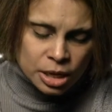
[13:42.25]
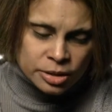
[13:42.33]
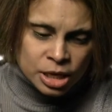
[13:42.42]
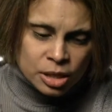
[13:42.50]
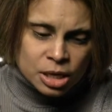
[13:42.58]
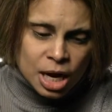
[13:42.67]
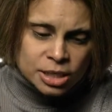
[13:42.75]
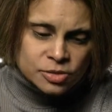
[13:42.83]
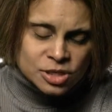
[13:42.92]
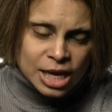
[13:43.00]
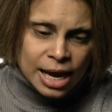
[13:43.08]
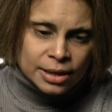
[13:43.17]
The other kinds of
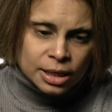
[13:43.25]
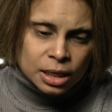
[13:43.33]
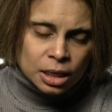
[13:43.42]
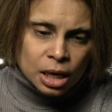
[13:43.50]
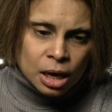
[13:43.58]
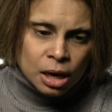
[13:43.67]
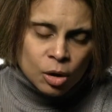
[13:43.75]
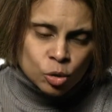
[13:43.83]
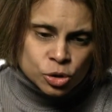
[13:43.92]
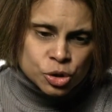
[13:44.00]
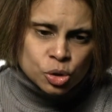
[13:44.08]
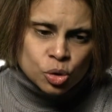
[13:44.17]
scanning are
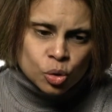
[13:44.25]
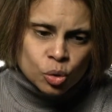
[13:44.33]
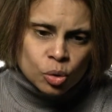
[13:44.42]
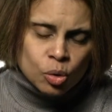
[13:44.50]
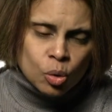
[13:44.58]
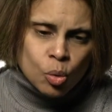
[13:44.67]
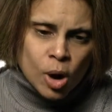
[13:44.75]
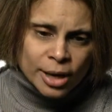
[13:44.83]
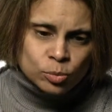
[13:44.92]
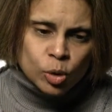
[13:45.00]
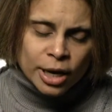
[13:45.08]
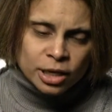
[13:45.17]
also
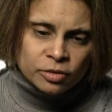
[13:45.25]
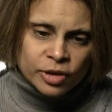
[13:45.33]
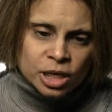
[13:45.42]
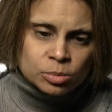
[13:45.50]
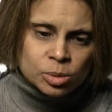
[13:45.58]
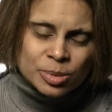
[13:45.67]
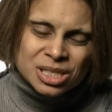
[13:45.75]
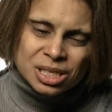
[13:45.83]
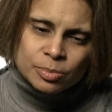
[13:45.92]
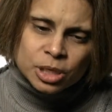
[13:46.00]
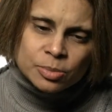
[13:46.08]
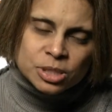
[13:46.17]
quite widely available, but
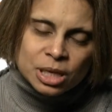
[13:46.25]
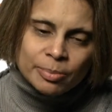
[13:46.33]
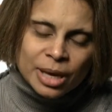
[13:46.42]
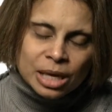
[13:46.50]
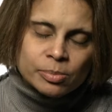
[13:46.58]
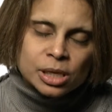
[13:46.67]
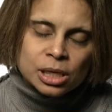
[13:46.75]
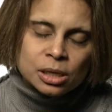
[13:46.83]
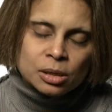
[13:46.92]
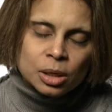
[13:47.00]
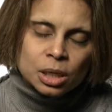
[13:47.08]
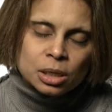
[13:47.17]
sometimes there may
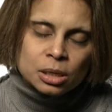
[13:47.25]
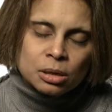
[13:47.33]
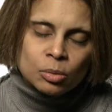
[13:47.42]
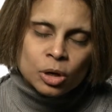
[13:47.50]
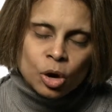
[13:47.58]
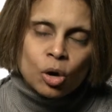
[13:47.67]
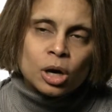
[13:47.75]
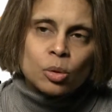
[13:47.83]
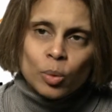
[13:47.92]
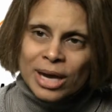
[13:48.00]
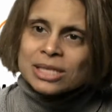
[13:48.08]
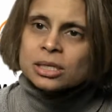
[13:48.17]
be longer
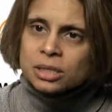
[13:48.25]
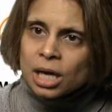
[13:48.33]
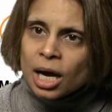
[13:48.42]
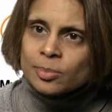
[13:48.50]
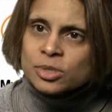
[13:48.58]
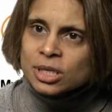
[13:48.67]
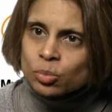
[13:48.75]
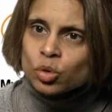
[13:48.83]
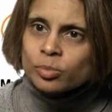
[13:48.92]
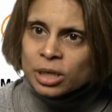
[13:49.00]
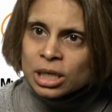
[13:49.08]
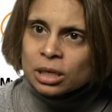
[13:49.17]
waiting times than
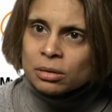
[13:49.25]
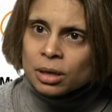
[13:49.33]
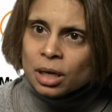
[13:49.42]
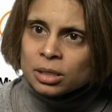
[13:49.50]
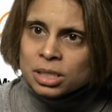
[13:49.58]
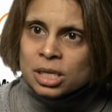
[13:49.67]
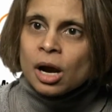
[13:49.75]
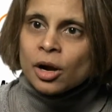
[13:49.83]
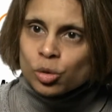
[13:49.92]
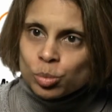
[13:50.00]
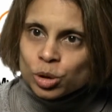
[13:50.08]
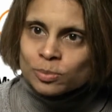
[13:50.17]
would be
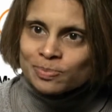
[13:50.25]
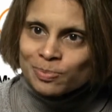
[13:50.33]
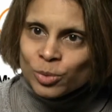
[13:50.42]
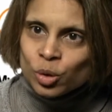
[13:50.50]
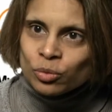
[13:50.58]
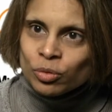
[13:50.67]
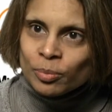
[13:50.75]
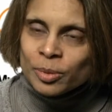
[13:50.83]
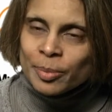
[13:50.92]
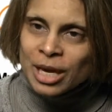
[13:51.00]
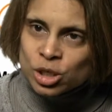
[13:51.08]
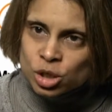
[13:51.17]
desirable, both from the
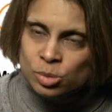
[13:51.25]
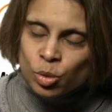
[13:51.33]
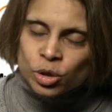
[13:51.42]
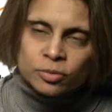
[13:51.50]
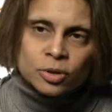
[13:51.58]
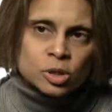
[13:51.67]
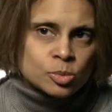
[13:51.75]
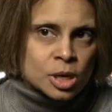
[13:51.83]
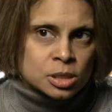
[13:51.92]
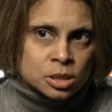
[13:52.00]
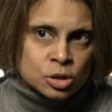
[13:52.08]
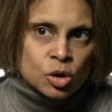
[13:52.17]
patient's point of view as
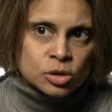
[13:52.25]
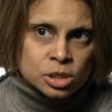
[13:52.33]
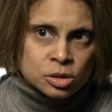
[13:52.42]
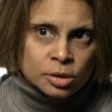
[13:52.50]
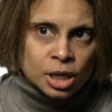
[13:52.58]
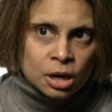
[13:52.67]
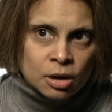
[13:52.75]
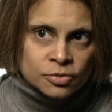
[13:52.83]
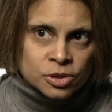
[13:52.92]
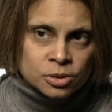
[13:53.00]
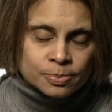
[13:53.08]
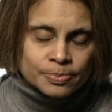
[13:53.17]
well as the doctors looking
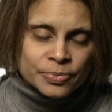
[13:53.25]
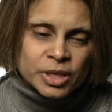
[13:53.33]
after them.